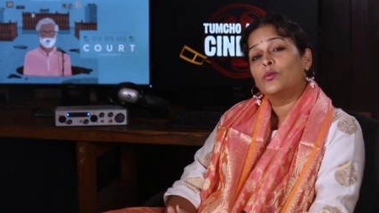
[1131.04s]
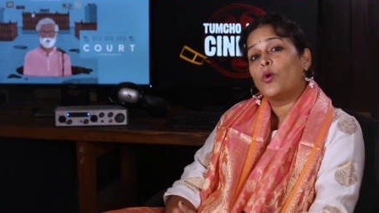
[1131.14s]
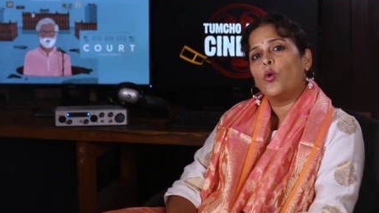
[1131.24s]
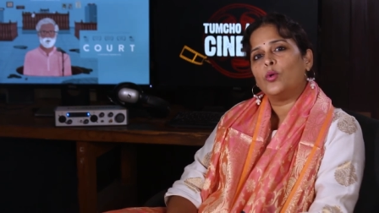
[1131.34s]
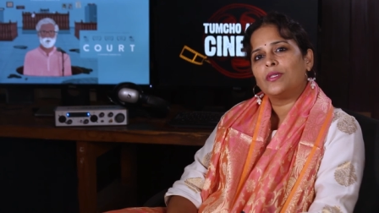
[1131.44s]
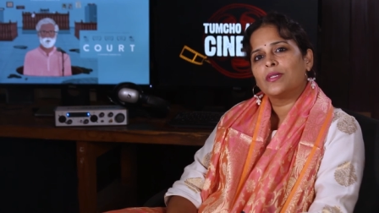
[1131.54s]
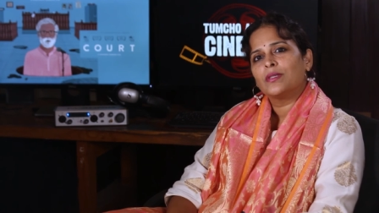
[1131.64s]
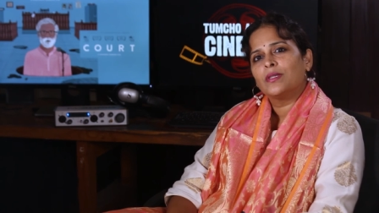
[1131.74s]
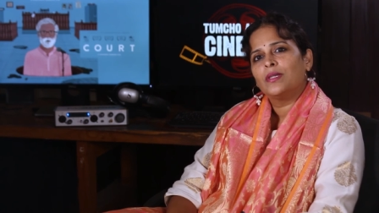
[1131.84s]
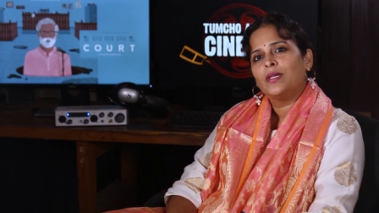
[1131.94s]
Court
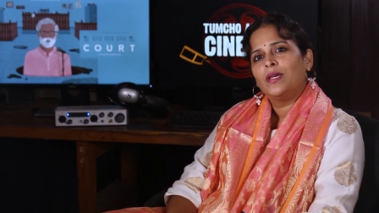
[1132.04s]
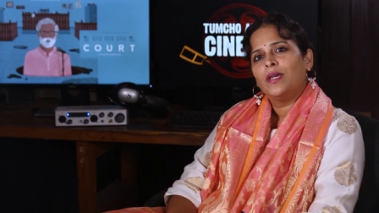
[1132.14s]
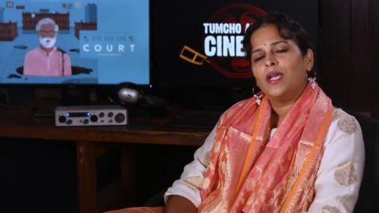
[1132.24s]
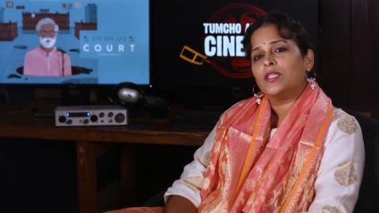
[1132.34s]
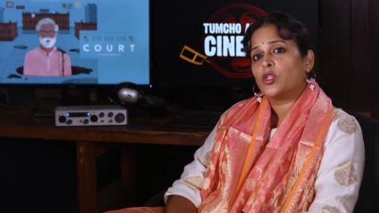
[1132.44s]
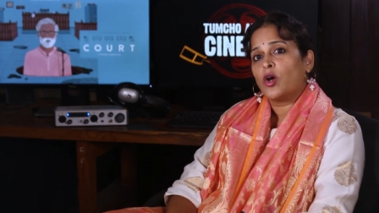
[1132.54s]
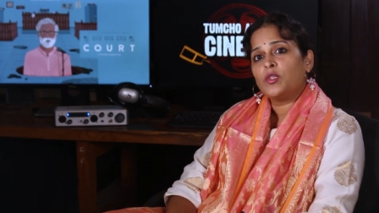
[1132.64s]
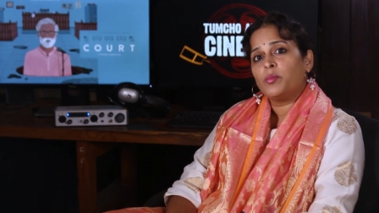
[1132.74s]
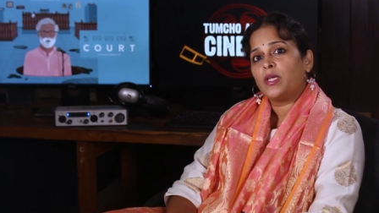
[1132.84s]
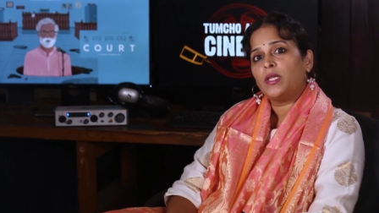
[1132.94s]
is
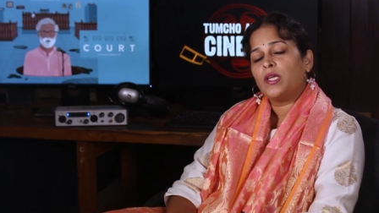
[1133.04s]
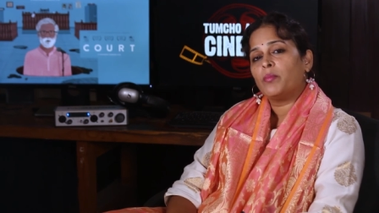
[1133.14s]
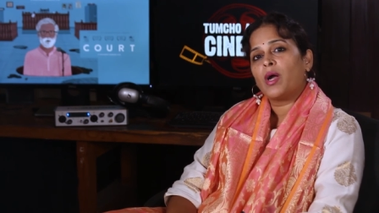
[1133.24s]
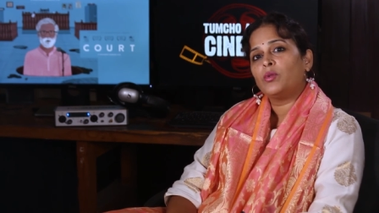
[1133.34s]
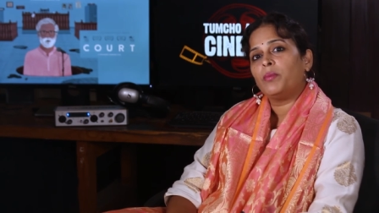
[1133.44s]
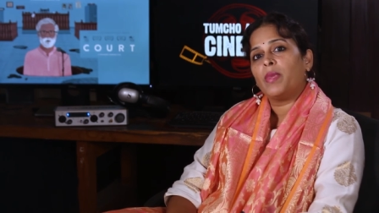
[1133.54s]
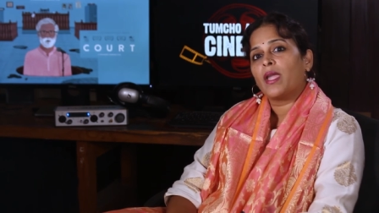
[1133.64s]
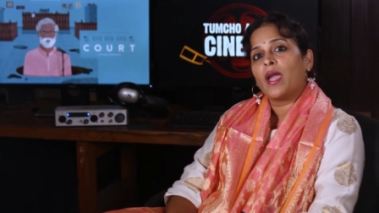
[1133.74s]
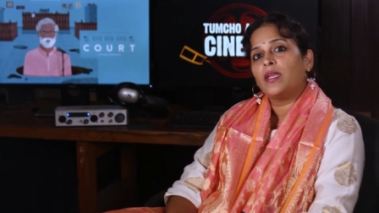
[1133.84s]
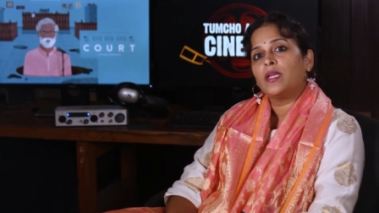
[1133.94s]
not merely about the
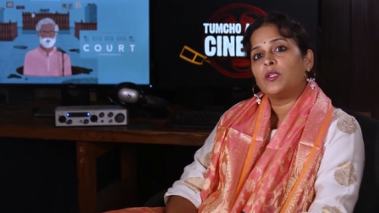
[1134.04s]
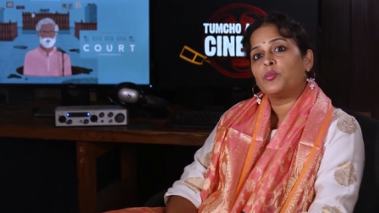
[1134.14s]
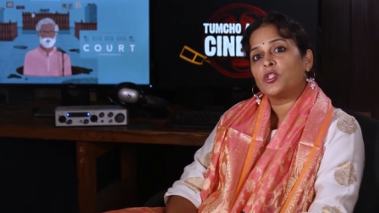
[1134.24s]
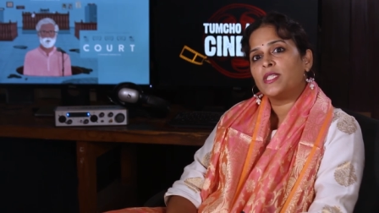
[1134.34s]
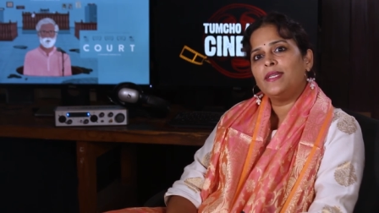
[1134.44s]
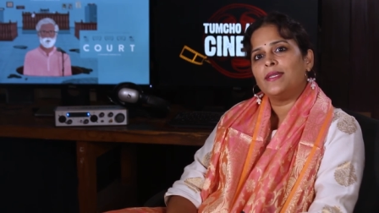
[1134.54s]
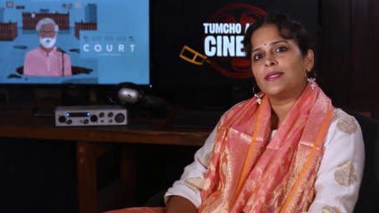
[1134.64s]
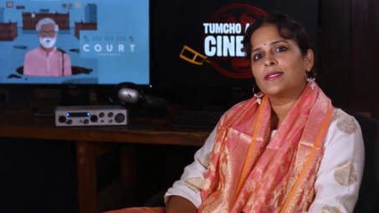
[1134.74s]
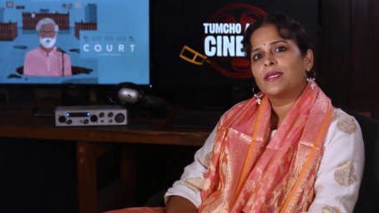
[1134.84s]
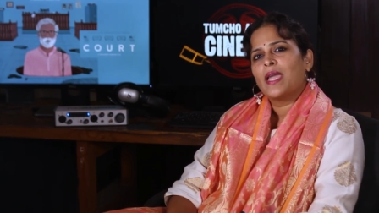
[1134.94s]
mechanical
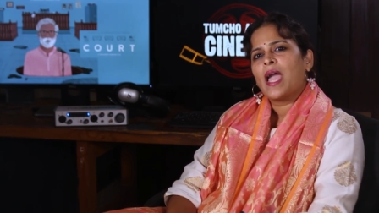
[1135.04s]
proceedings